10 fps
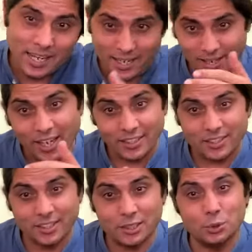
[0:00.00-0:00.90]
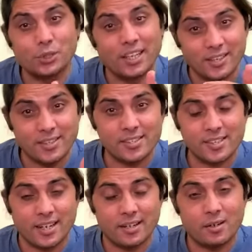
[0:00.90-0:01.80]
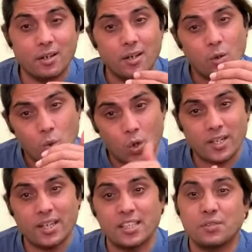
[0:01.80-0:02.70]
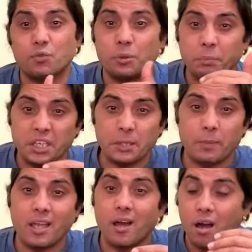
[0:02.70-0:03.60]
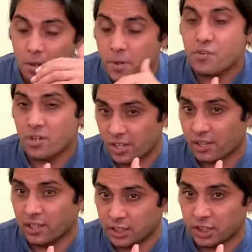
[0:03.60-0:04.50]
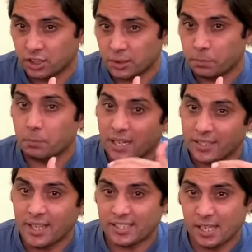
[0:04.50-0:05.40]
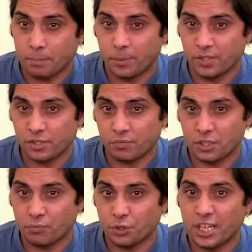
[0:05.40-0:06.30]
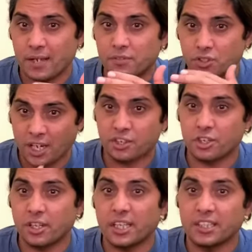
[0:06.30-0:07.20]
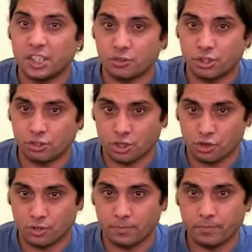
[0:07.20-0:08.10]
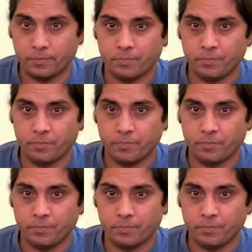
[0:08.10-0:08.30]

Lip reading: And I think you can understand what does we mean by arbitrary relationship by the examples which we have cited in this discussion.